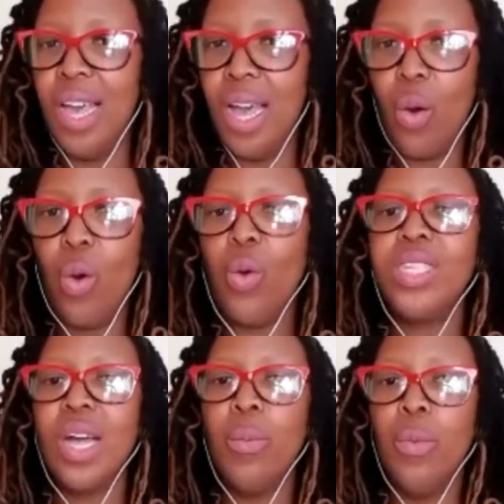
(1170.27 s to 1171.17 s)
or
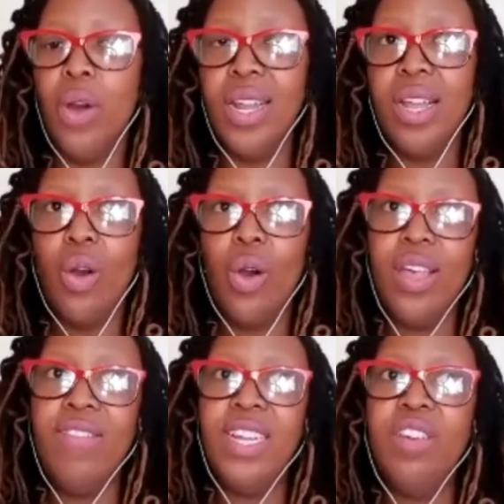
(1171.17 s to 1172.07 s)
someone, or
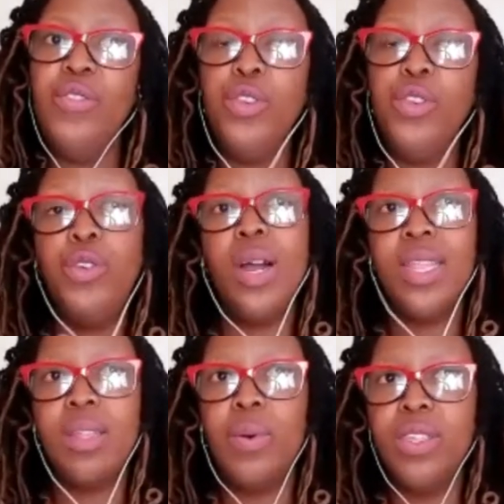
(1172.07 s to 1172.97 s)
even if you are
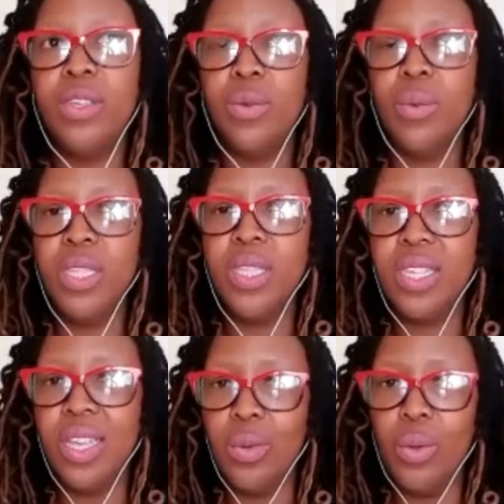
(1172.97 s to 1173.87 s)
the person who would
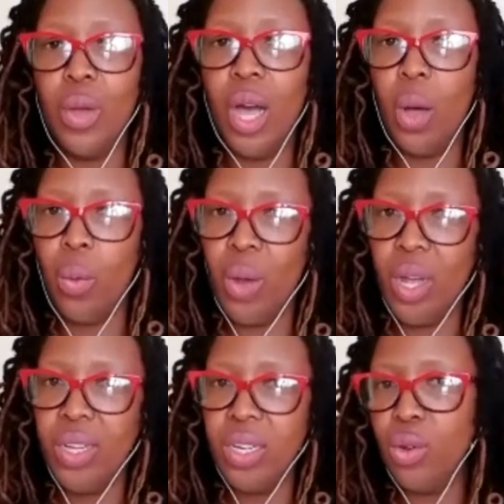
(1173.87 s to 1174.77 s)
say, no, I will
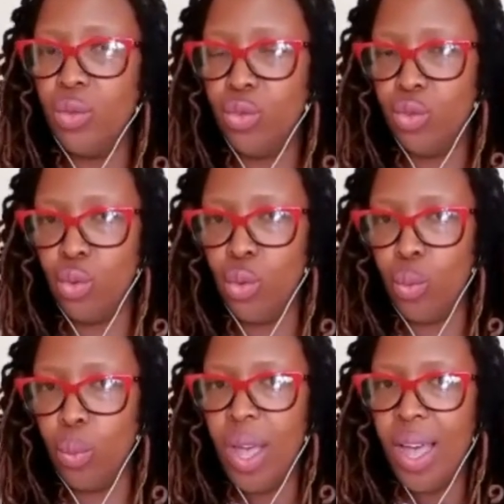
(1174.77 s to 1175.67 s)
watch it on
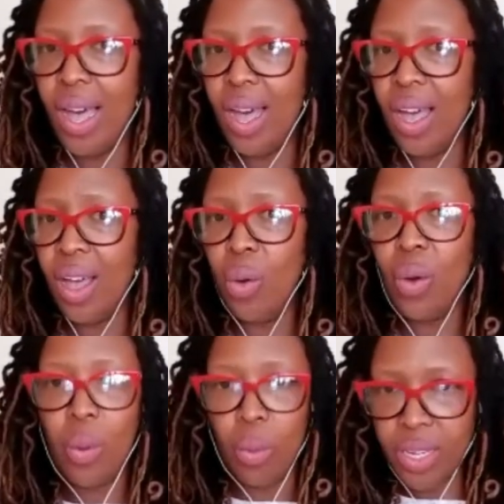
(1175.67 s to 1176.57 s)
Zoom,
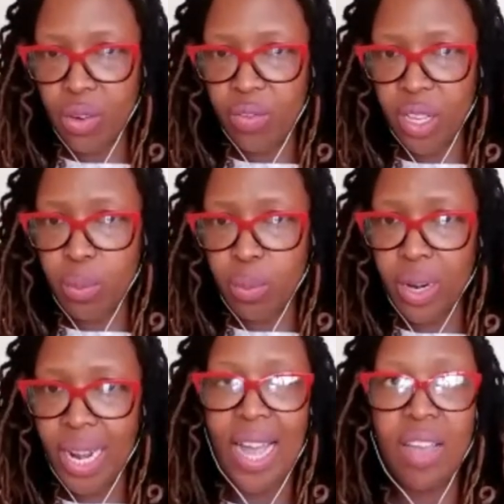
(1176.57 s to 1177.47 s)
or I will watch it on
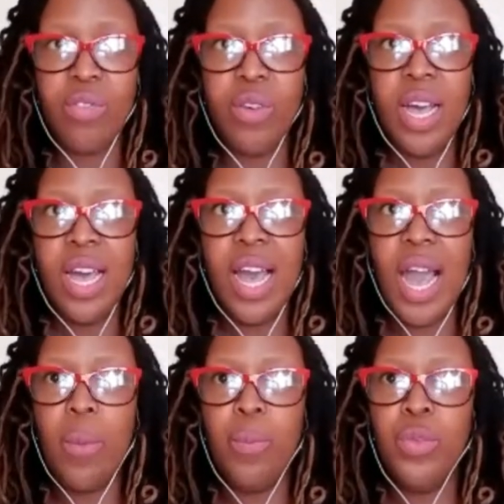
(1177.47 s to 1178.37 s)
Facebook Live.
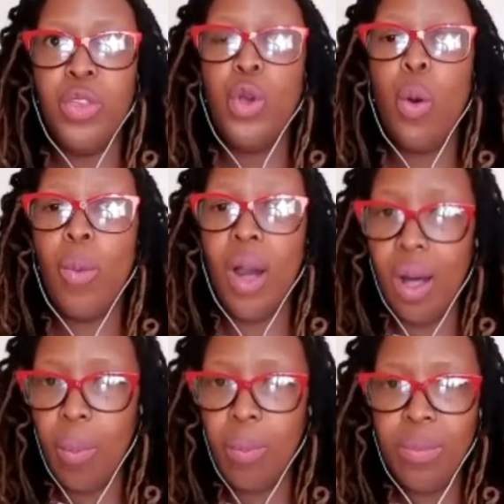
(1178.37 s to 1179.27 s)
Your
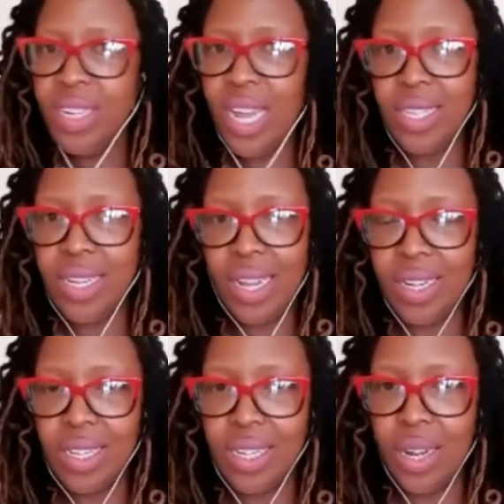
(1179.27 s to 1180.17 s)
mom doesn't
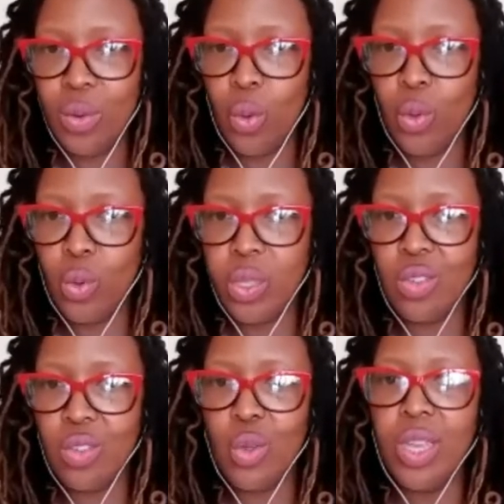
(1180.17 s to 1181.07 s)
understand all those
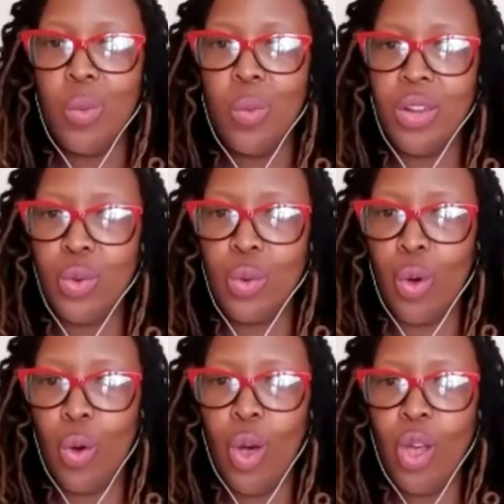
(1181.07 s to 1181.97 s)
things, so they want to
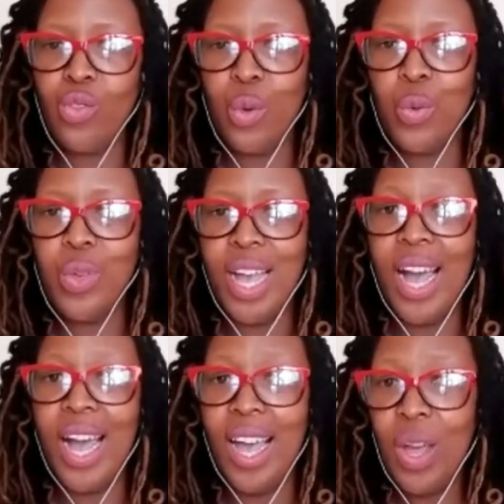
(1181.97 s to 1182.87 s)
go. So we
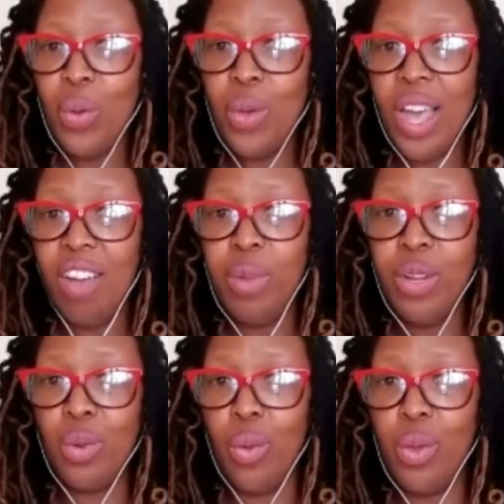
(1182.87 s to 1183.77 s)
have
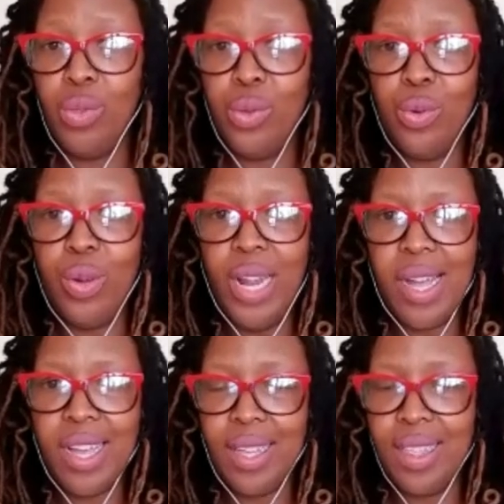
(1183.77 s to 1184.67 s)
been going through
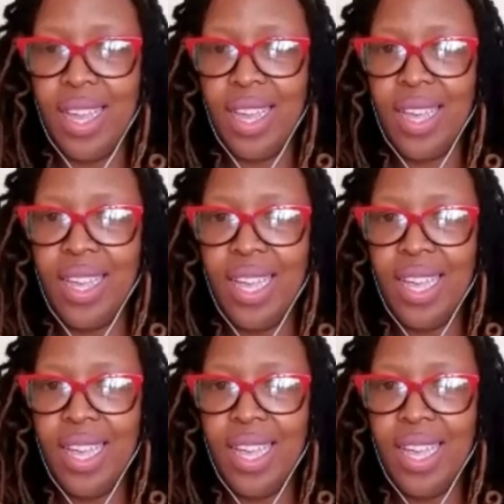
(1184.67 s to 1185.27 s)
like the